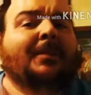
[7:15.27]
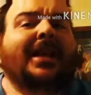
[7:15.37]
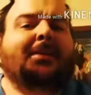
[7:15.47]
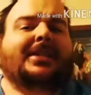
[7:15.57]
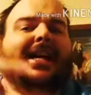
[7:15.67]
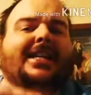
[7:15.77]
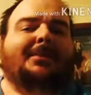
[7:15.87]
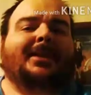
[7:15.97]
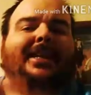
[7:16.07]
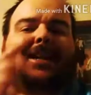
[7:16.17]
Anyways, guys,
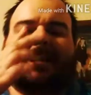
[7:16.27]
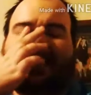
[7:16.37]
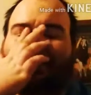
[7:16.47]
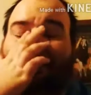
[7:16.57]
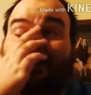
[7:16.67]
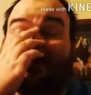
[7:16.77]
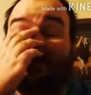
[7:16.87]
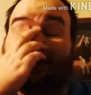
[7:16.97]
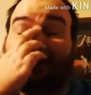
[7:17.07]
I'm going to get on out of here.